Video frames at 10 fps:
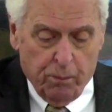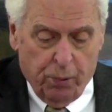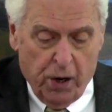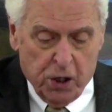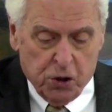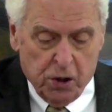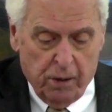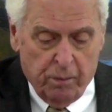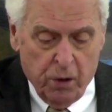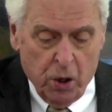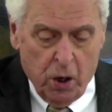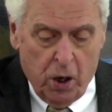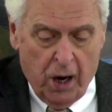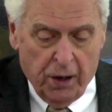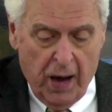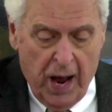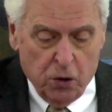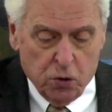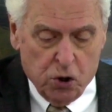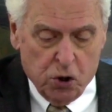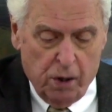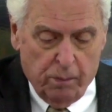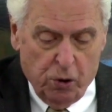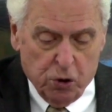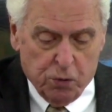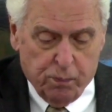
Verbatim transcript: praise him on loud cymbals,